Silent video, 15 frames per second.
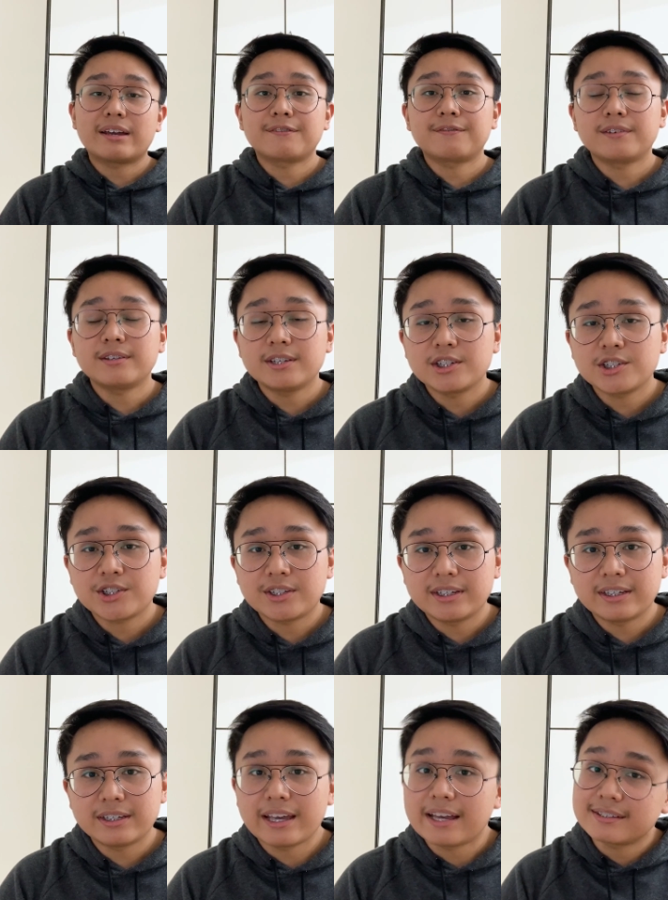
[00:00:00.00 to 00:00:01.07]
I finish
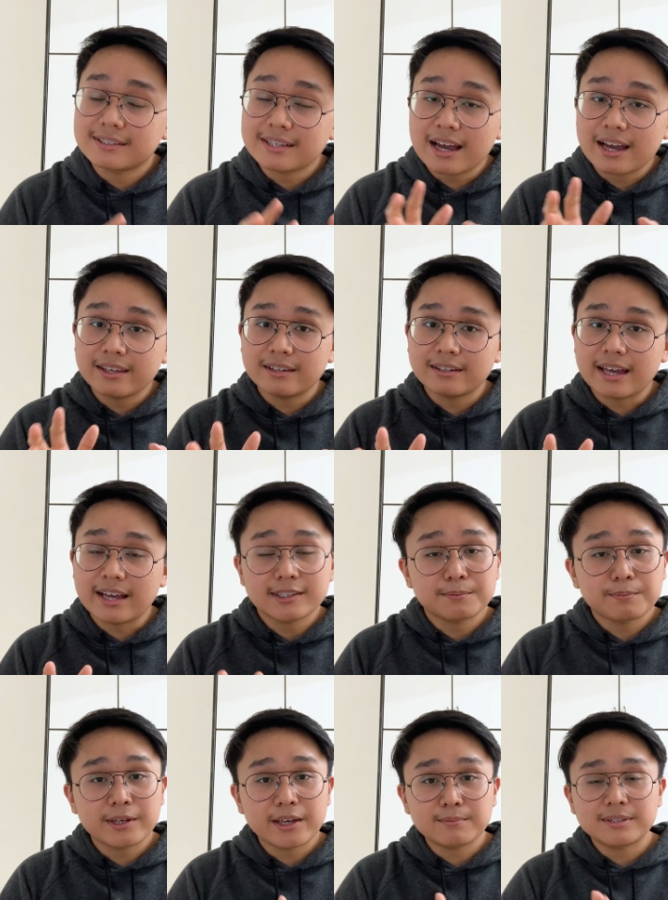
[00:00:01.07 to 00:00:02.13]
the entire
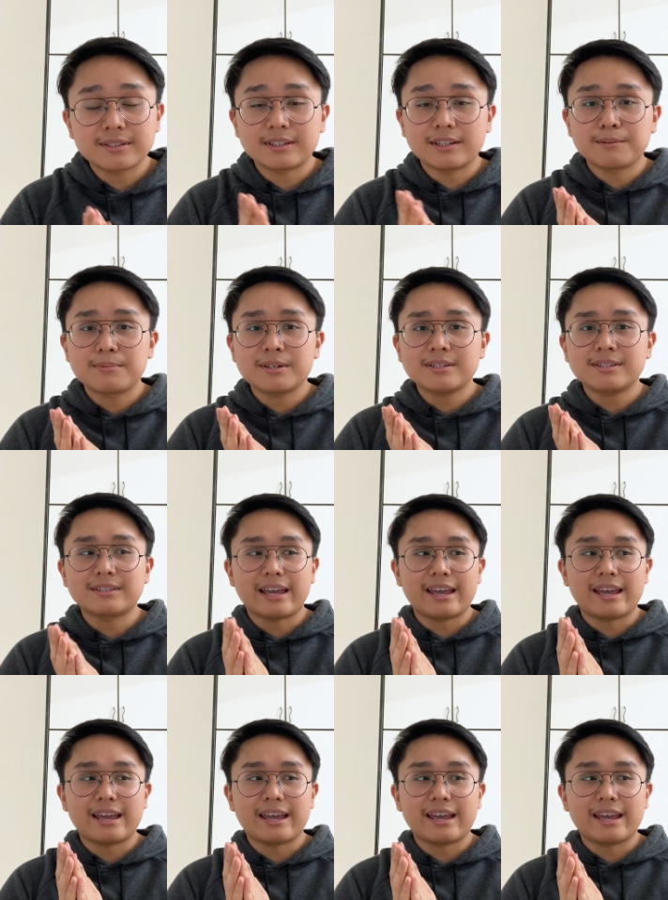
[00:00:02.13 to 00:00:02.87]
SPM syllabus